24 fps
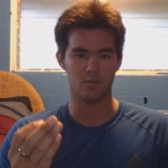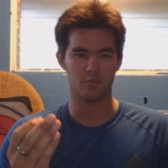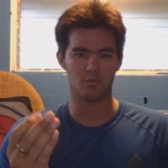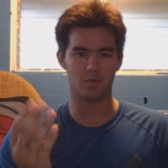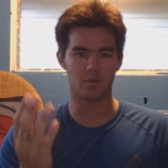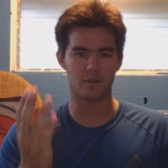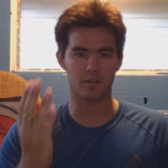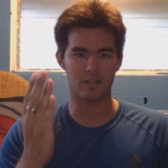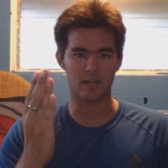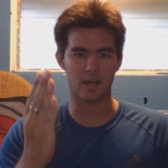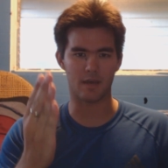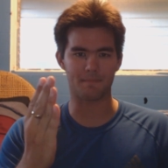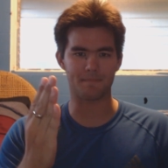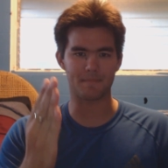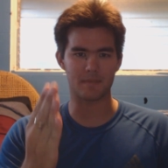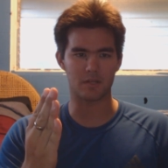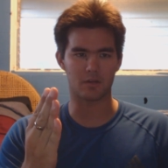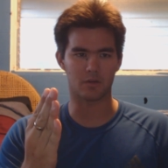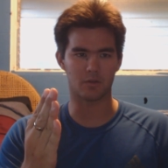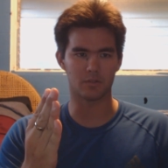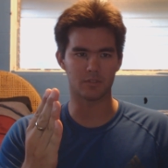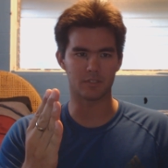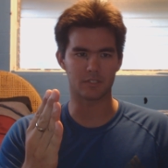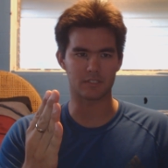would not be
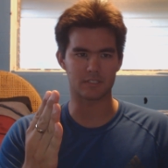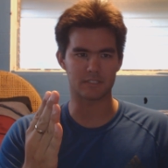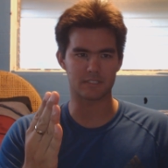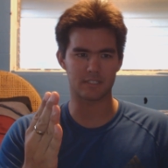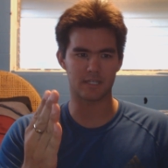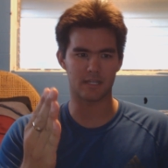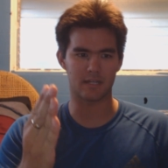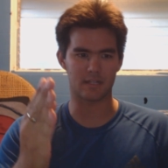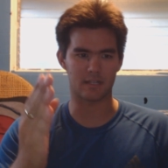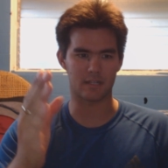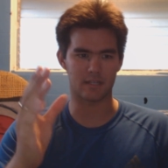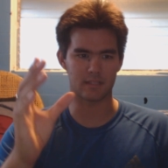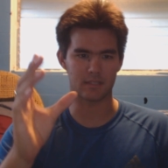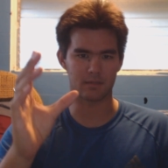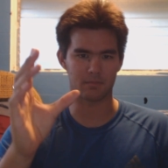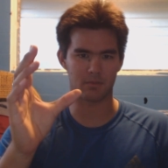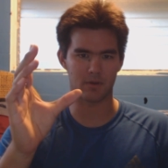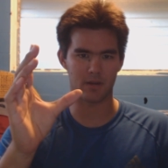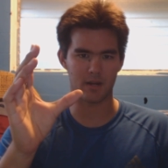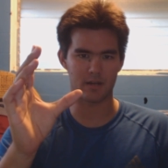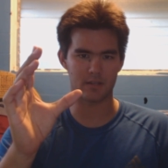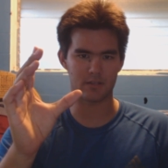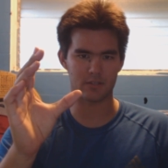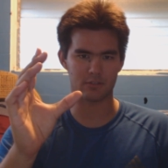holding steady, and the
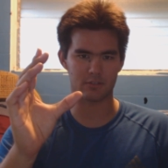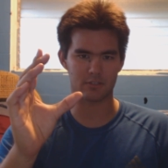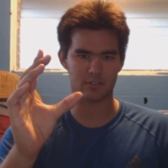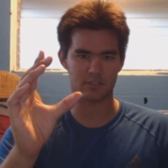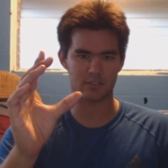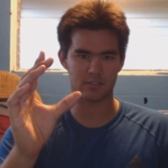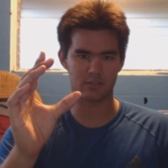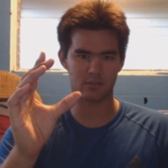brightness would